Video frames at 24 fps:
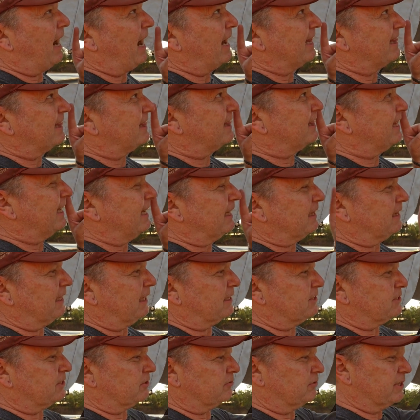I think
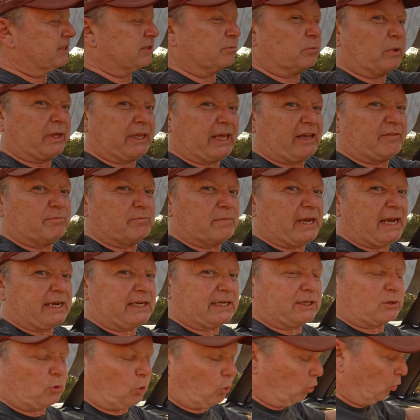that's the reason why they've made
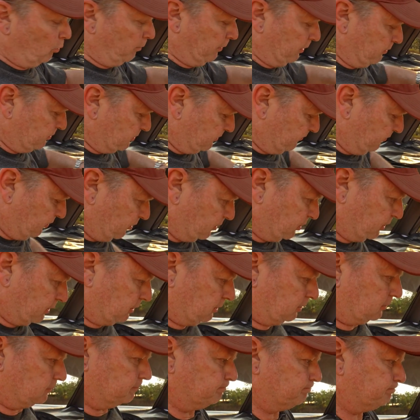it almost
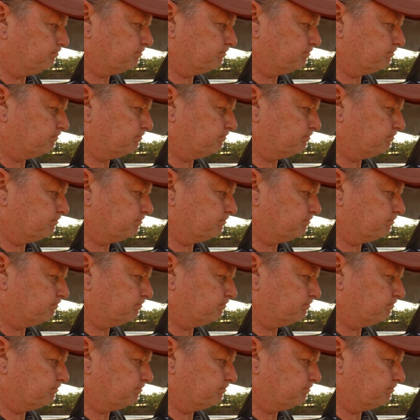vertical.